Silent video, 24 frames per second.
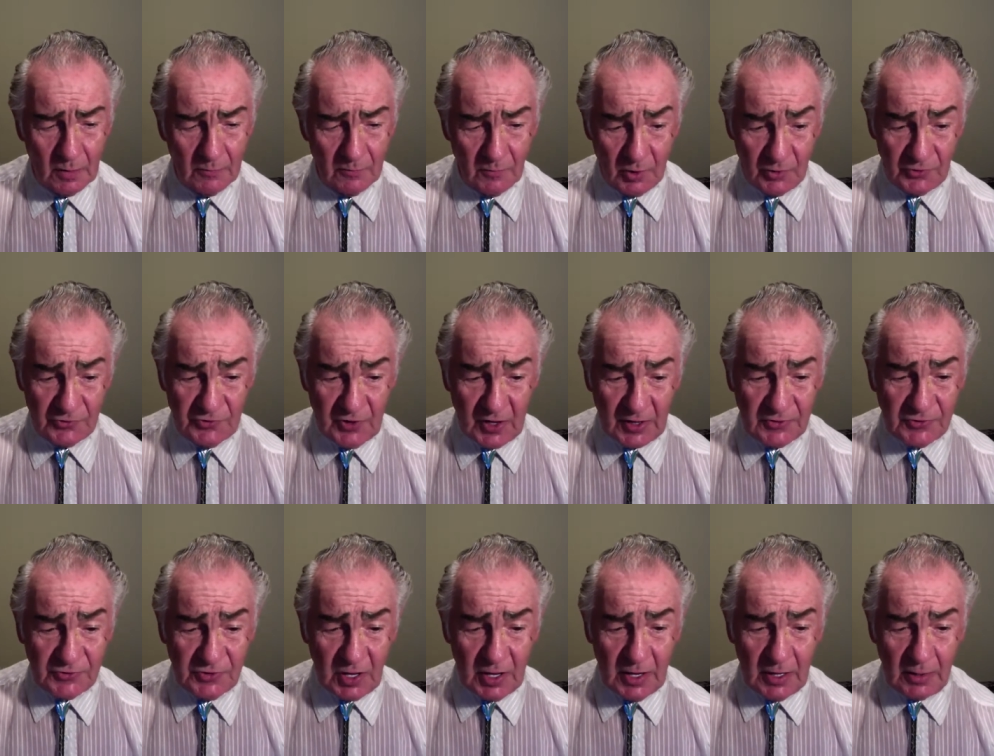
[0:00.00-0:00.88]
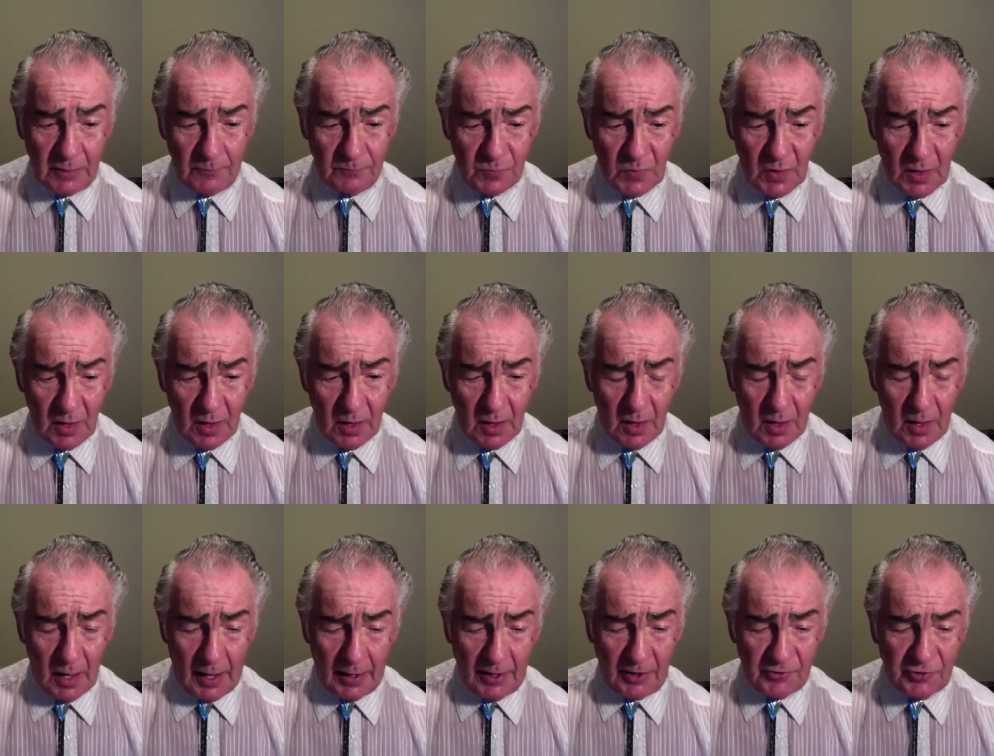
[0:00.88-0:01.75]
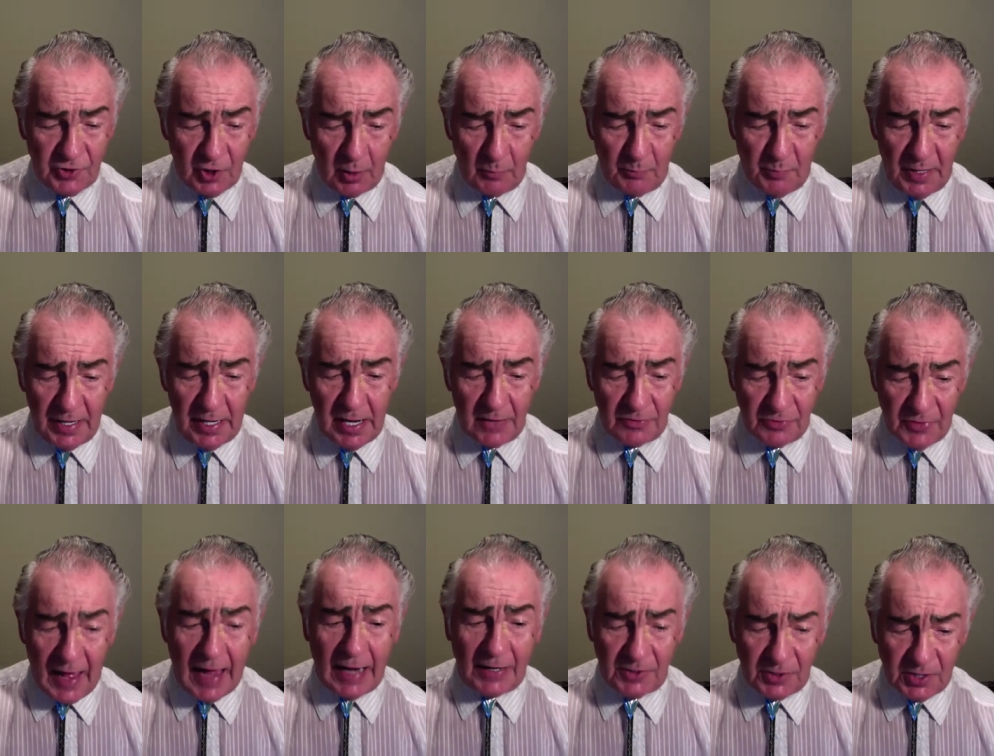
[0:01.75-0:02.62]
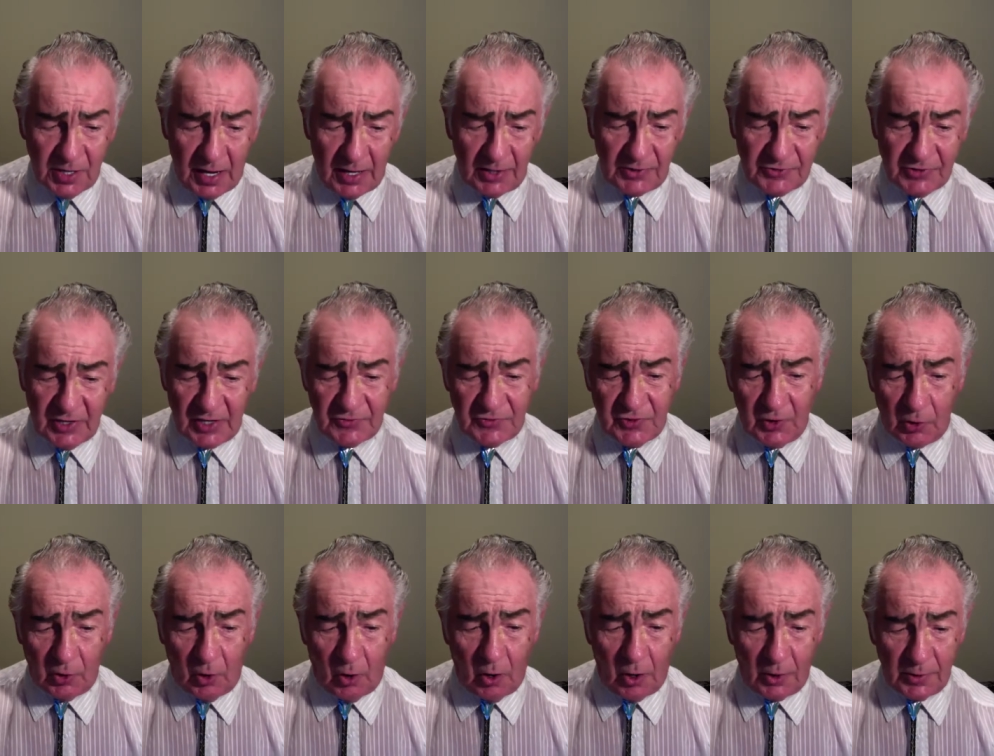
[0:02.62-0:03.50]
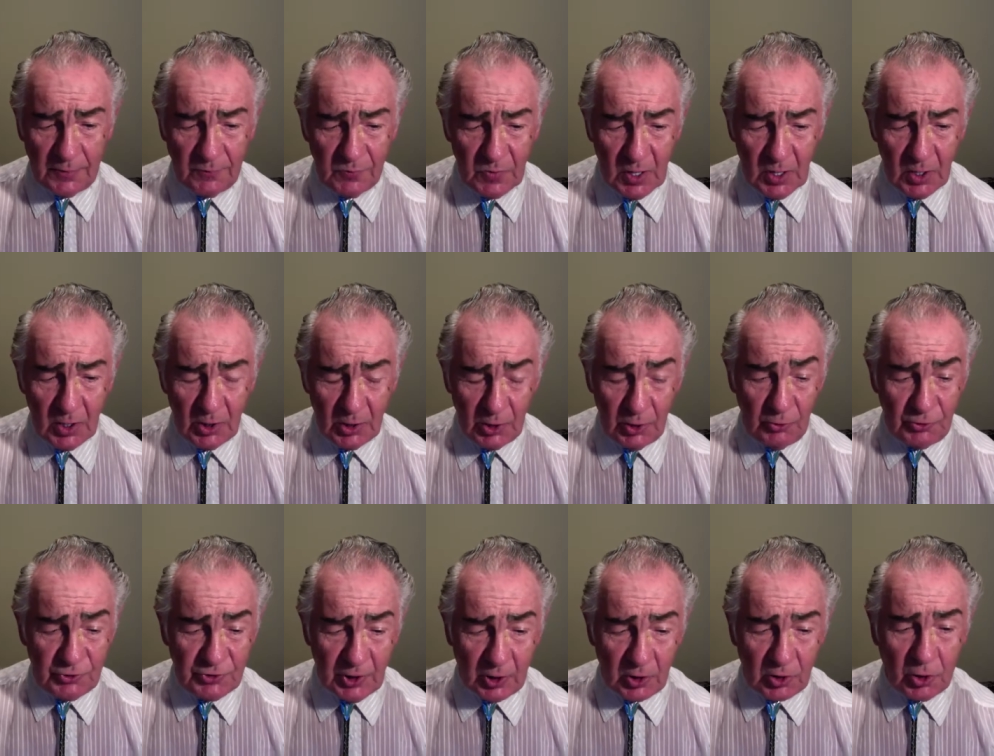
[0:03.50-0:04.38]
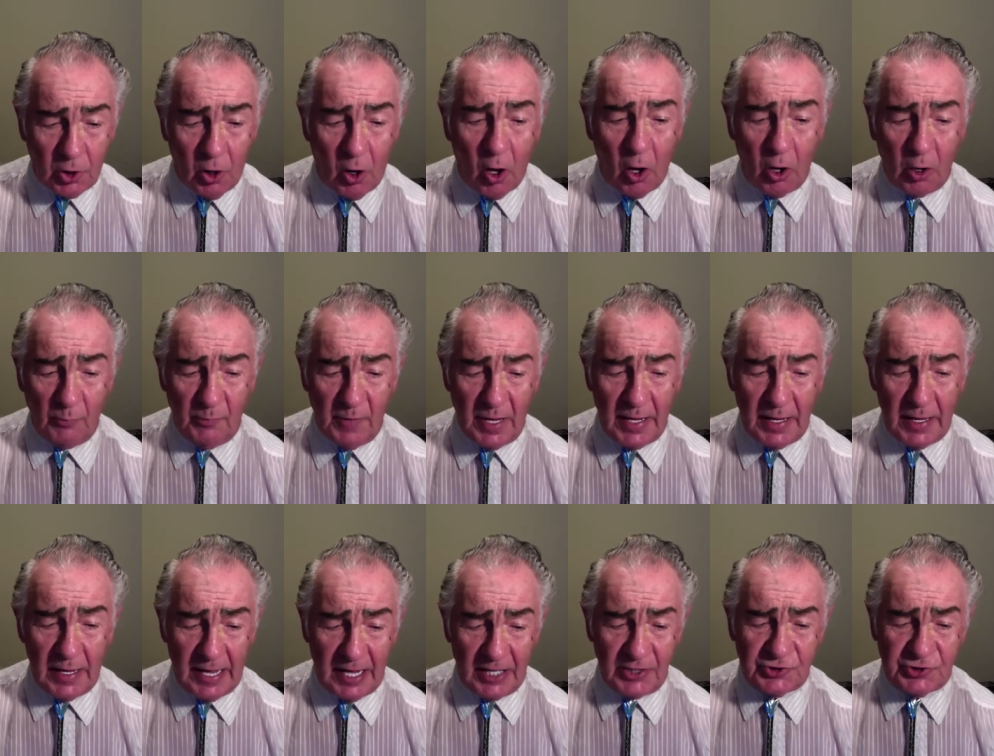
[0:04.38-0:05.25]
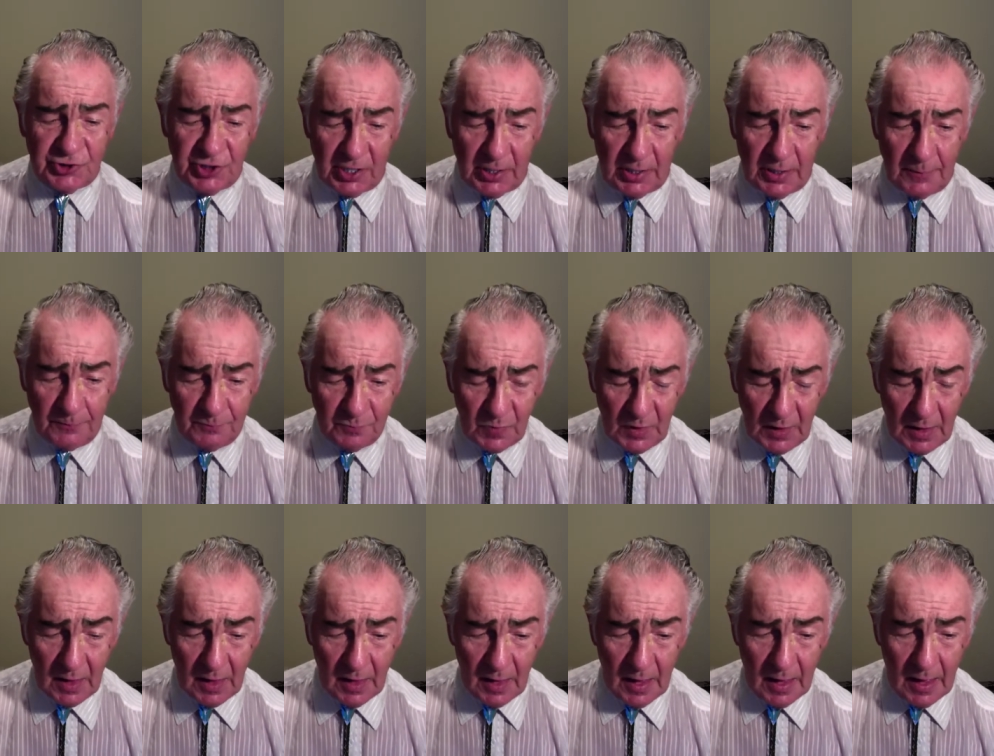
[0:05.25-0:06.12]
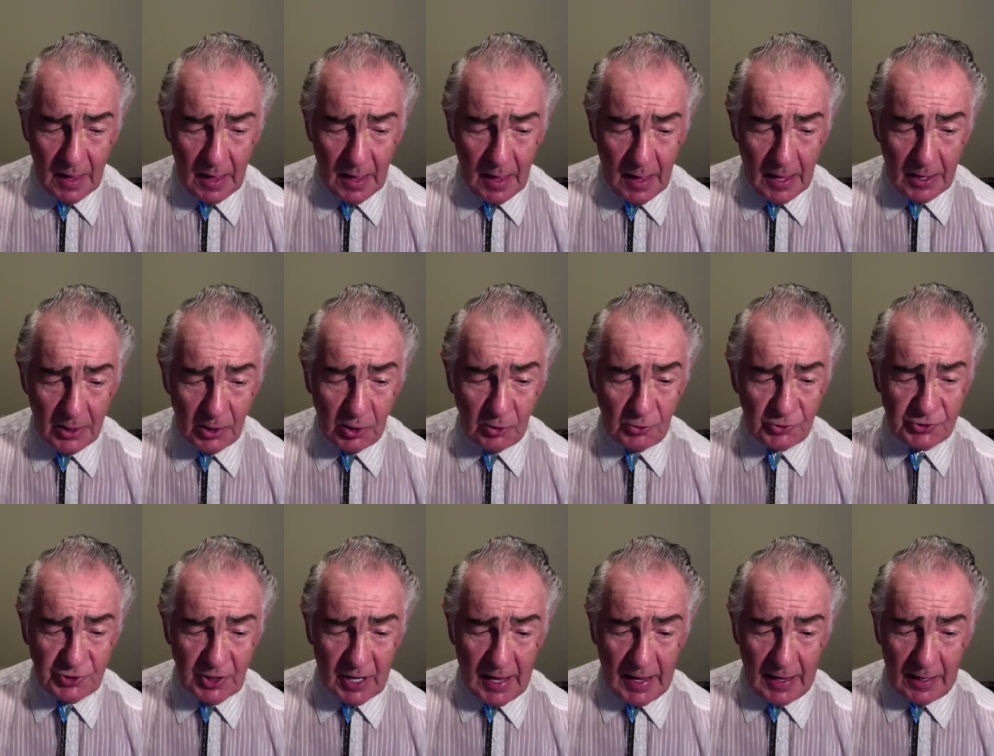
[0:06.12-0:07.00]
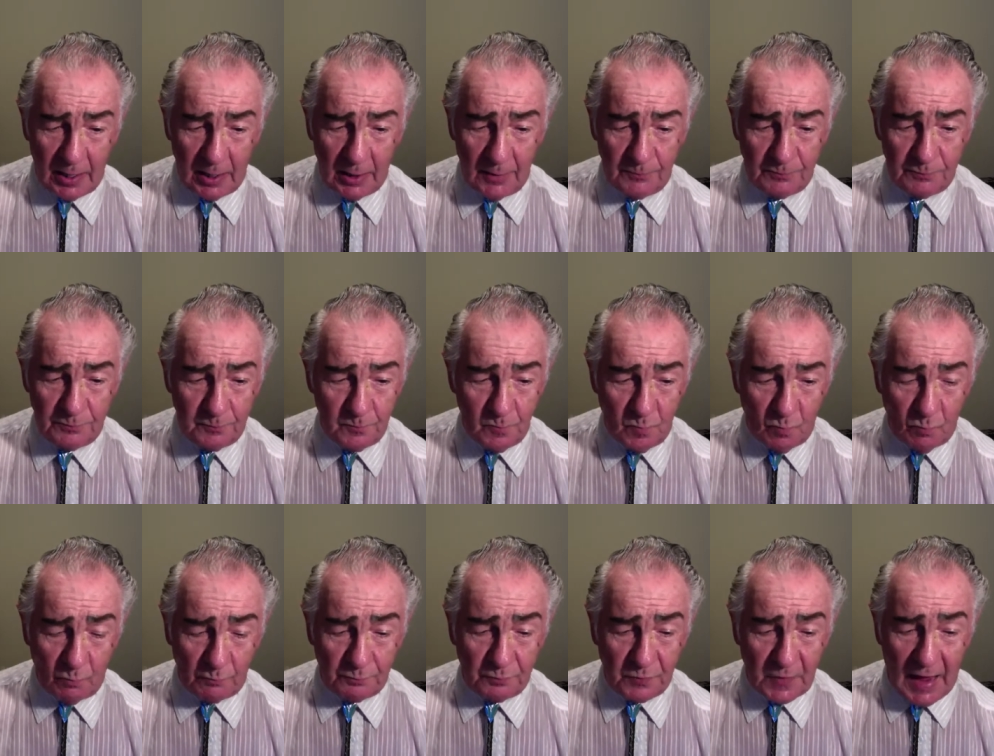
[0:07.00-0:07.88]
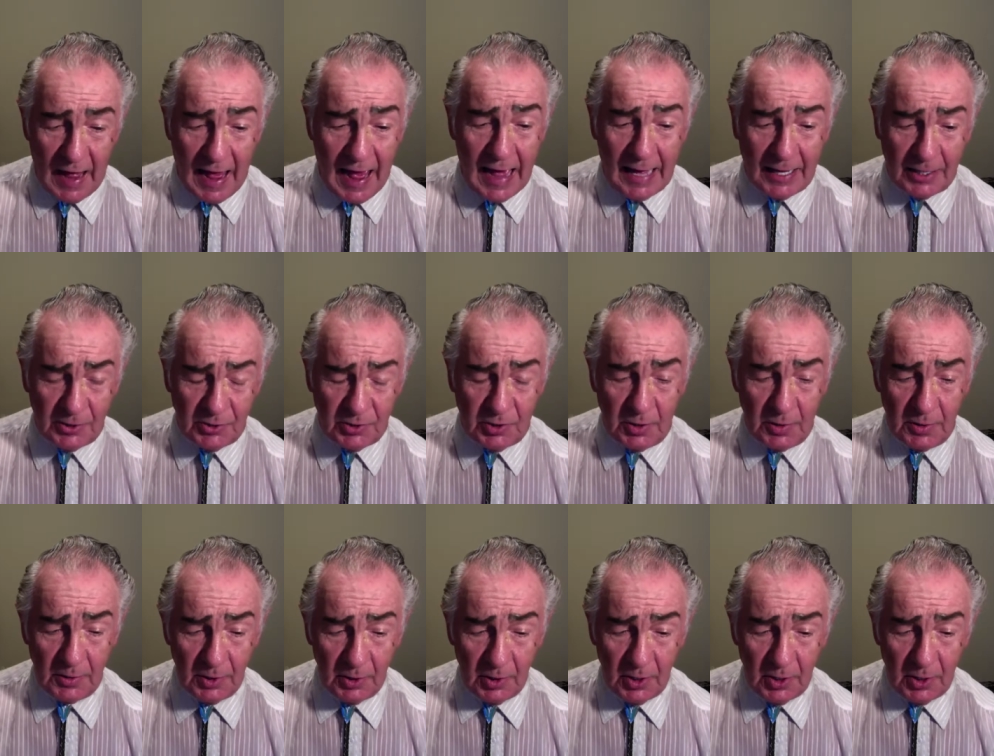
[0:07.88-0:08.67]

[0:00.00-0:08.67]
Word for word: Verse 16 And it shall be at that day, says the Lord, you shall call me Ishi, you shall and